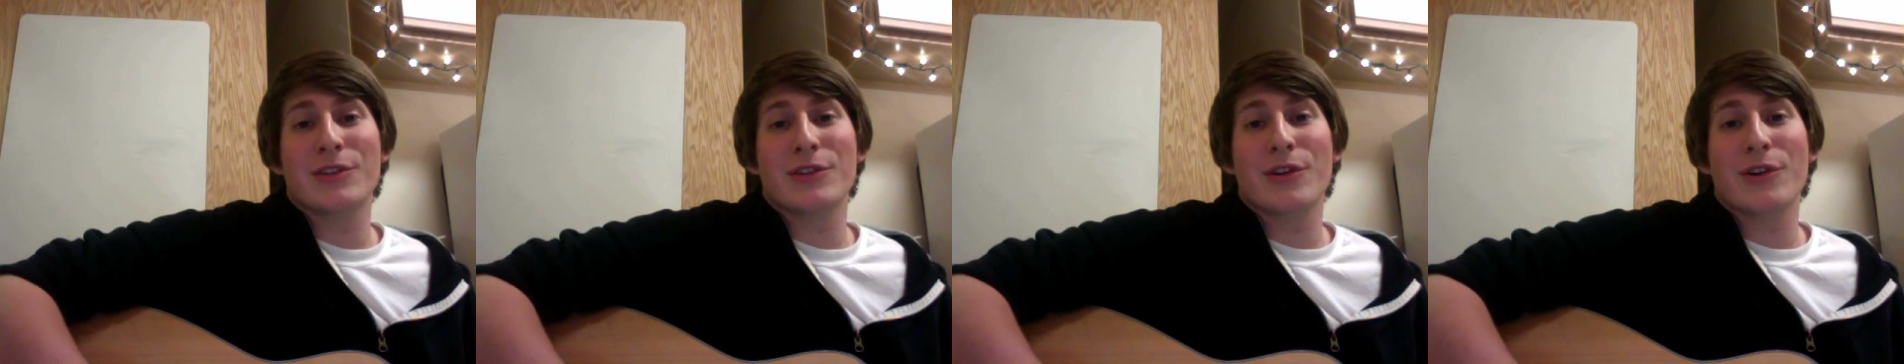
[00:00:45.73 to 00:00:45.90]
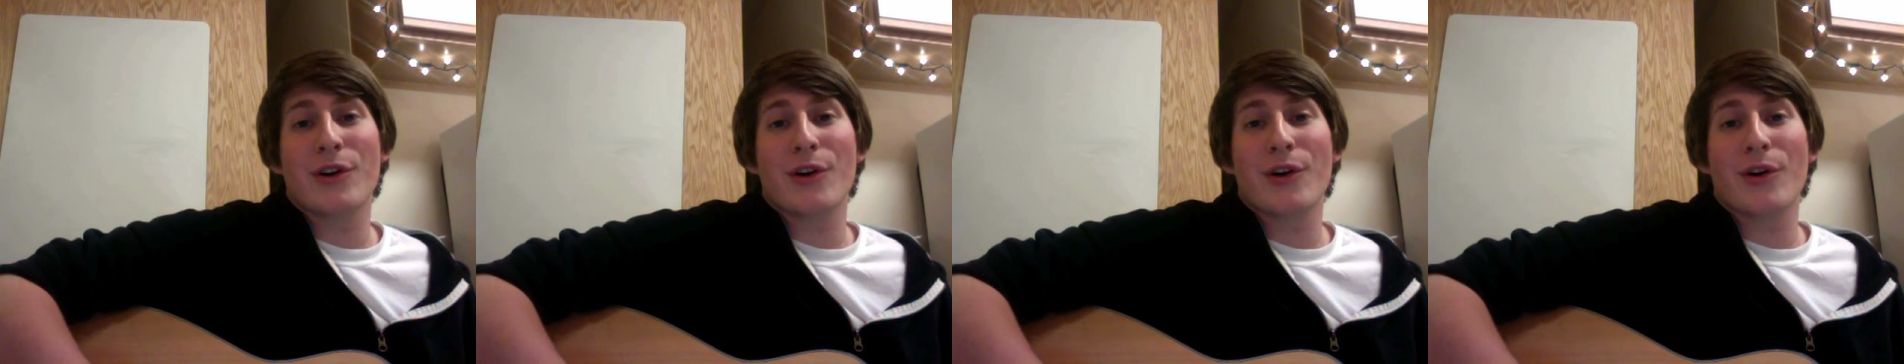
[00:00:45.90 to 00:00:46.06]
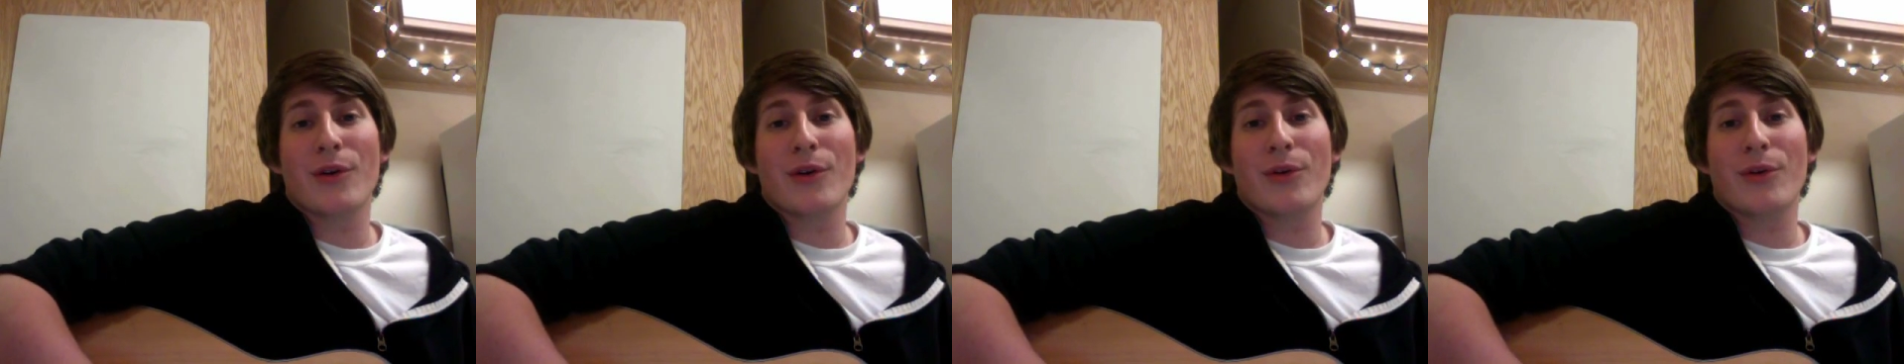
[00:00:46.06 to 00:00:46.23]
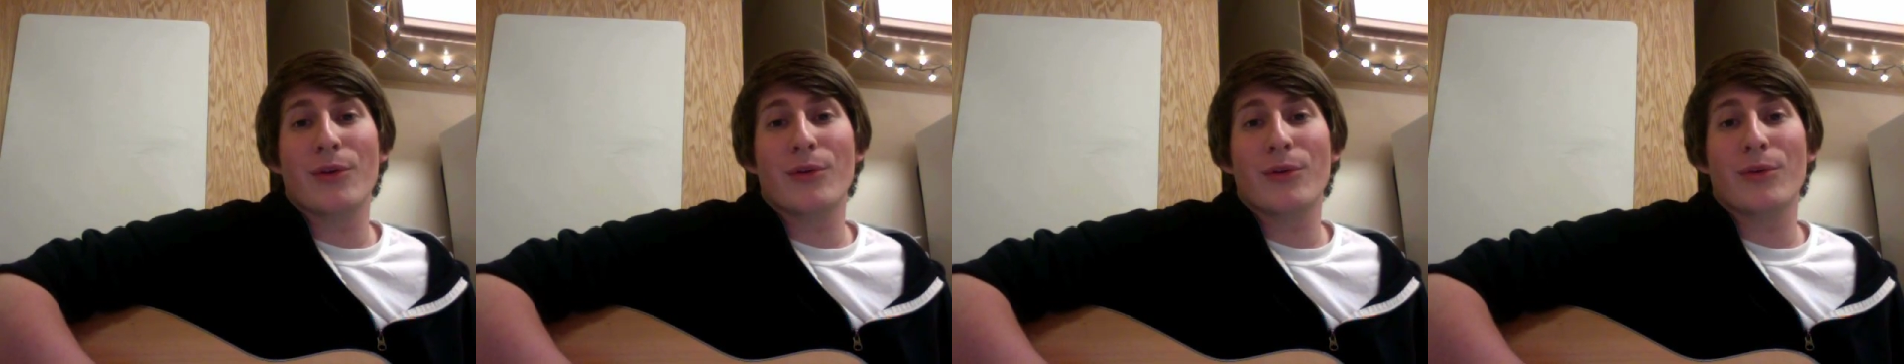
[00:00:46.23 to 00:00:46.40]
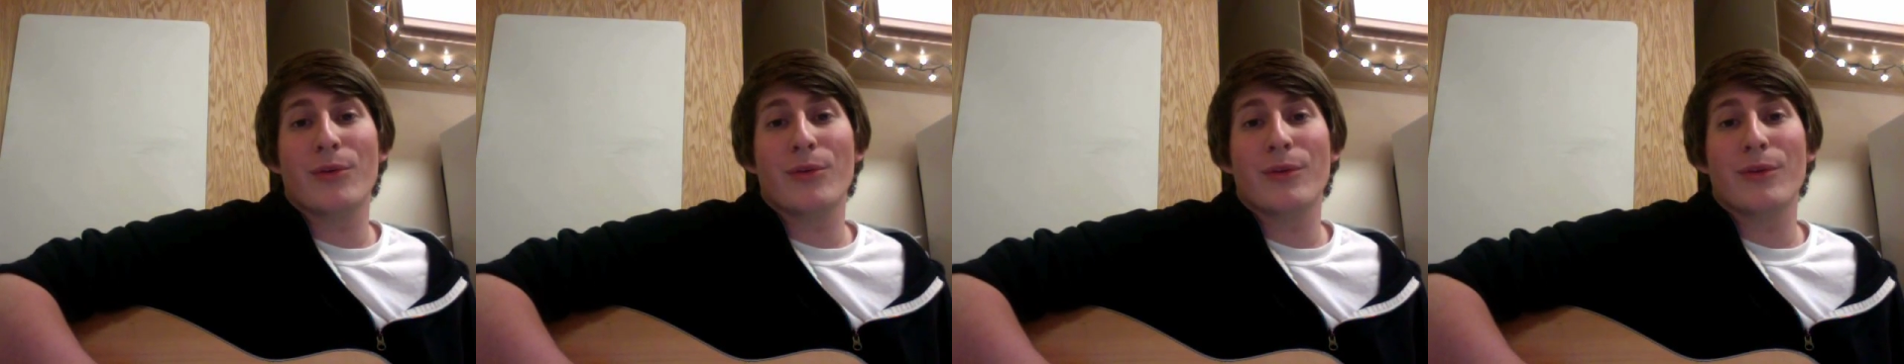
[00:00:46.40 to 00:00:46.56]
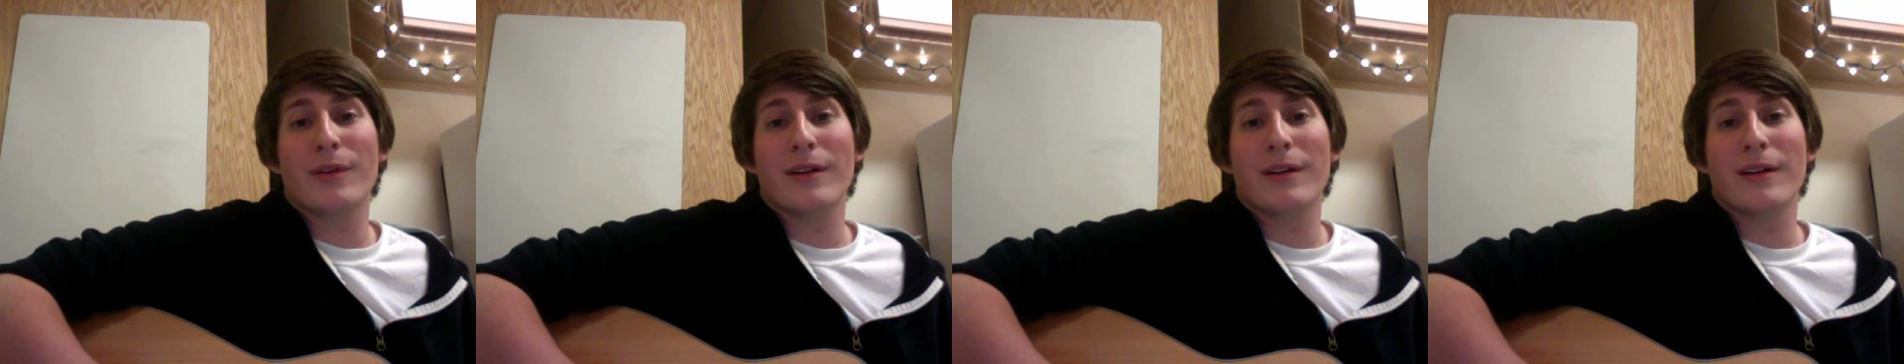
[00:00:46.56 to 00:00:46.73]
know
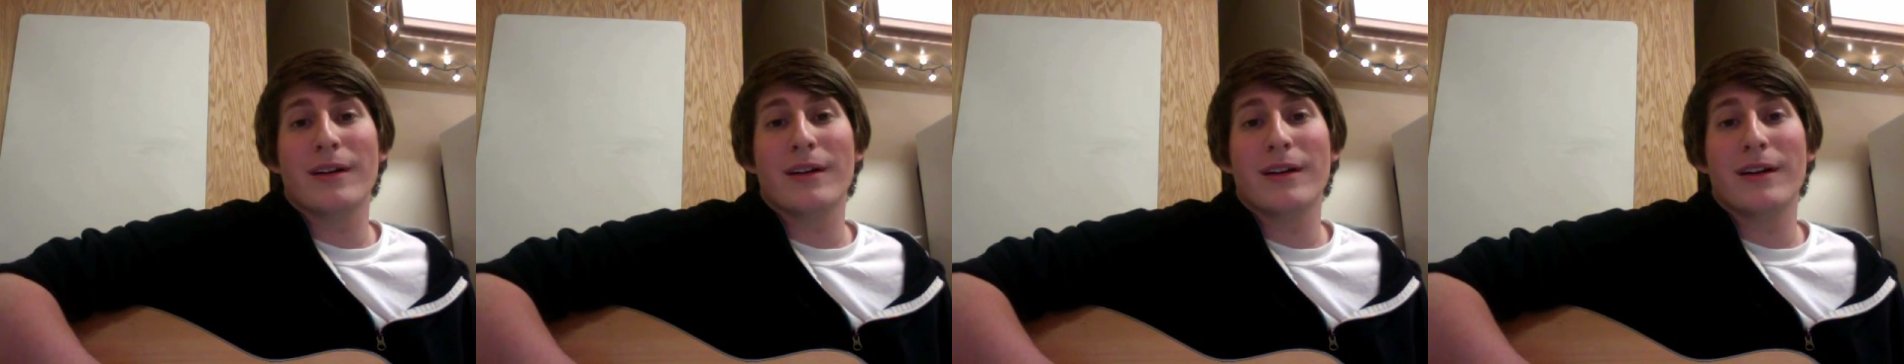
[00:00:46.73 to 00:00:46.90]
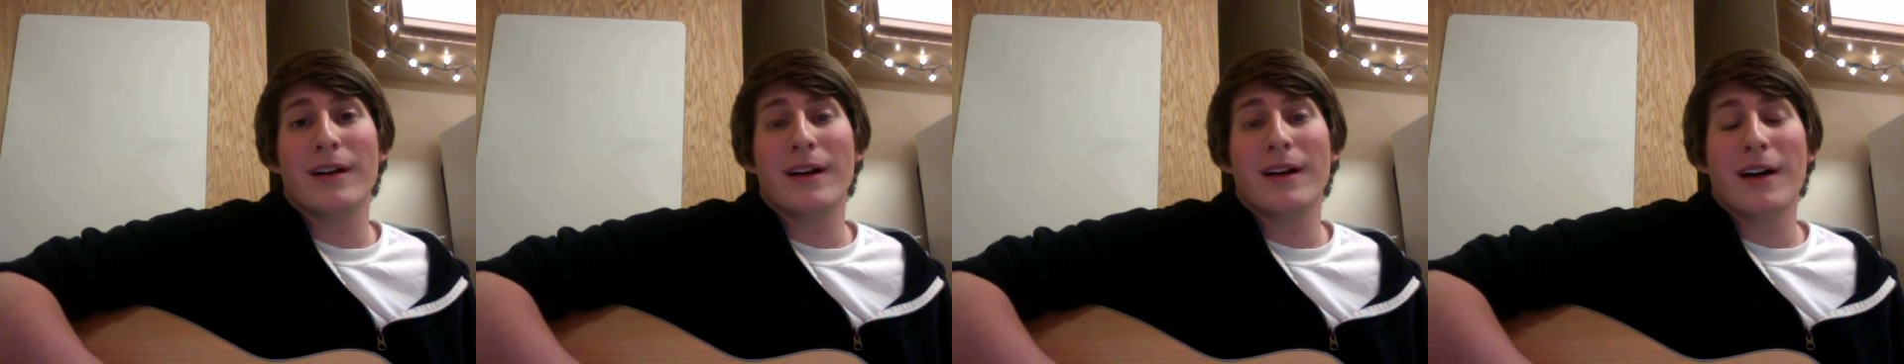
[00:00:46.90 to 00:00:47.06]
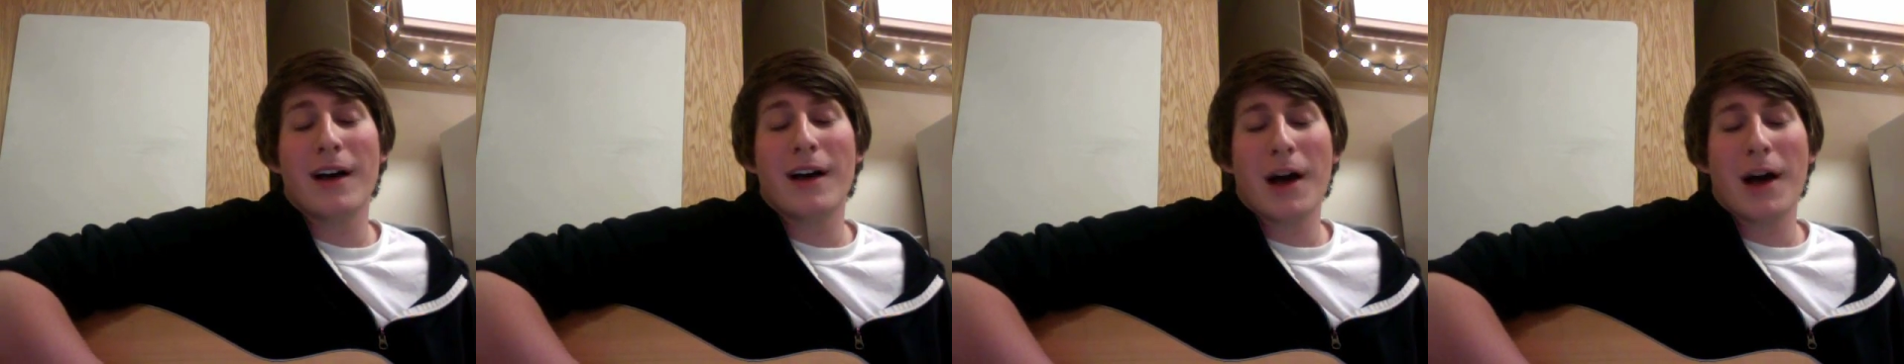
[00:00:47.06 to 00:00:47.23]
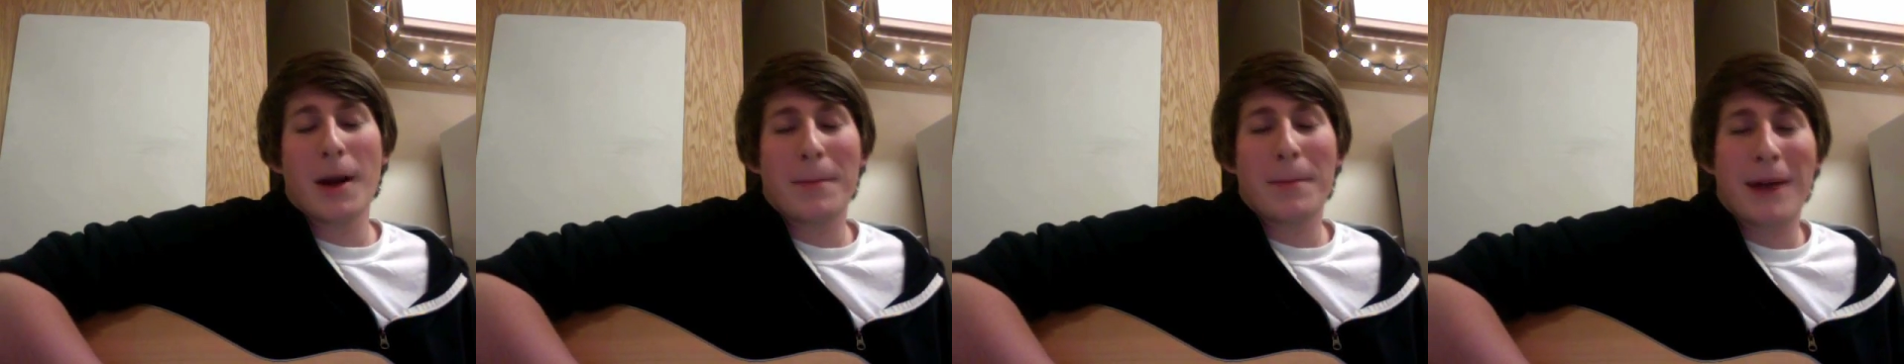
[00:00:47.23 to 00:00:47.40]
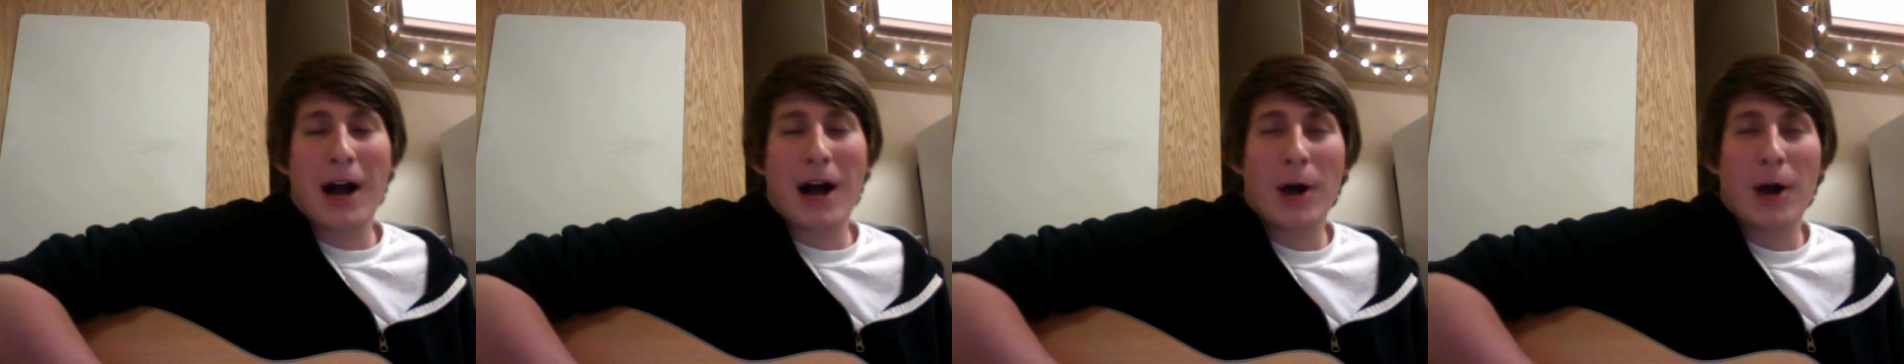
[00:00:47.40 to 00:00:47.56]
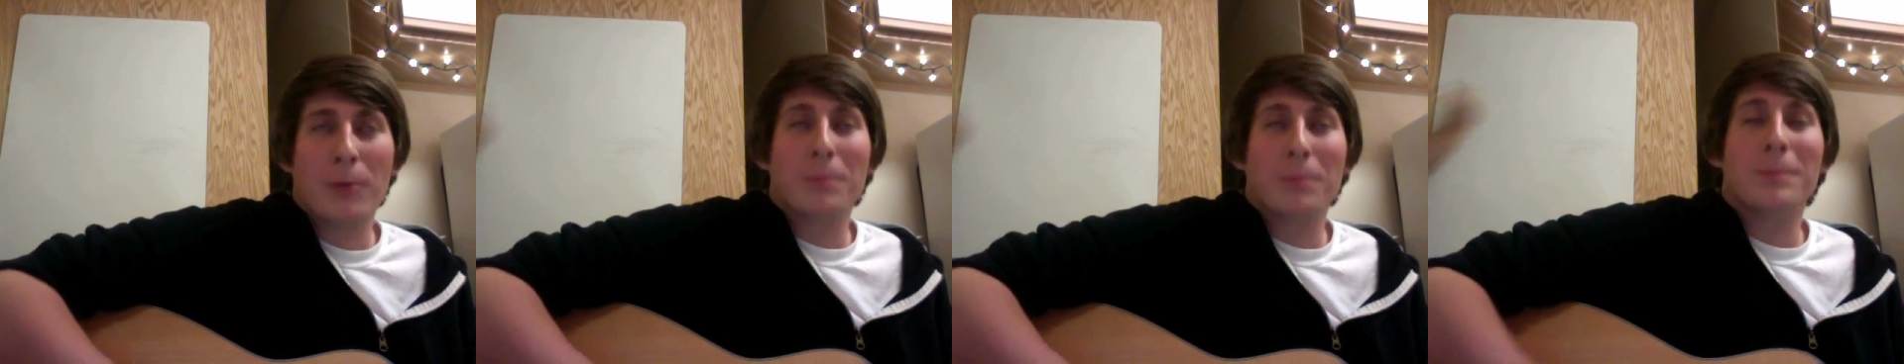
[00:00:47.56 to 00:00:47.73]

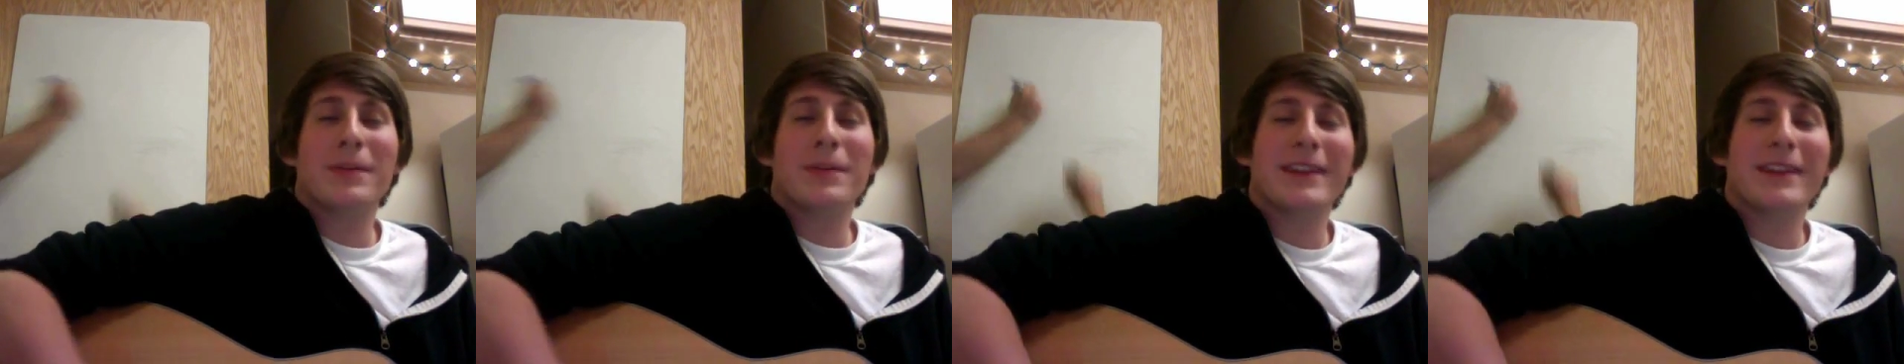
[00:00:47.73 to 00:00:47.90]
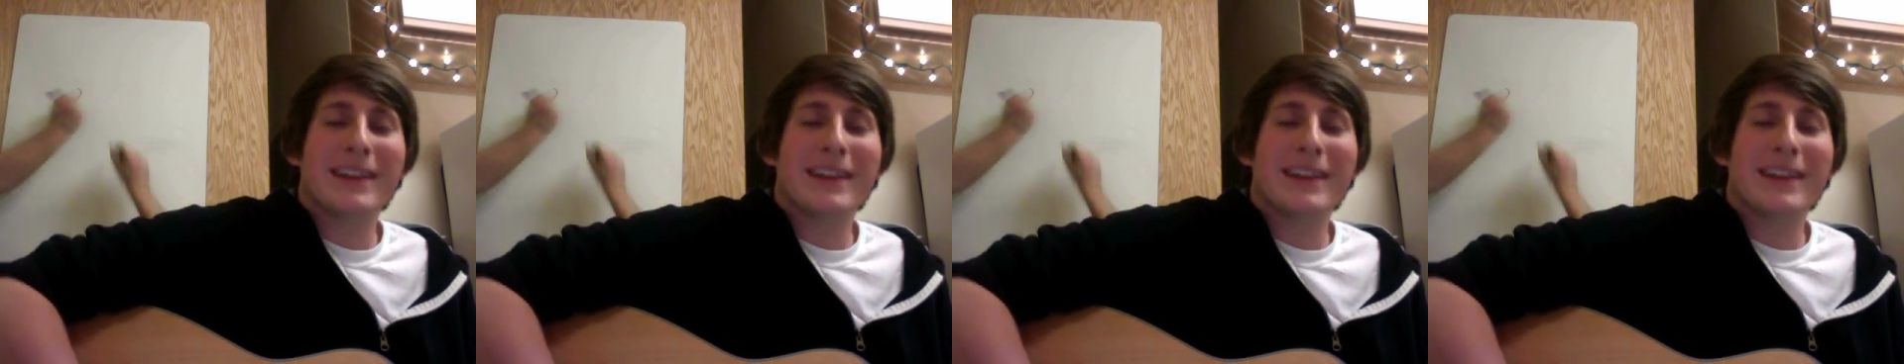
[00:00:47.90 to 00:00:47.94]
about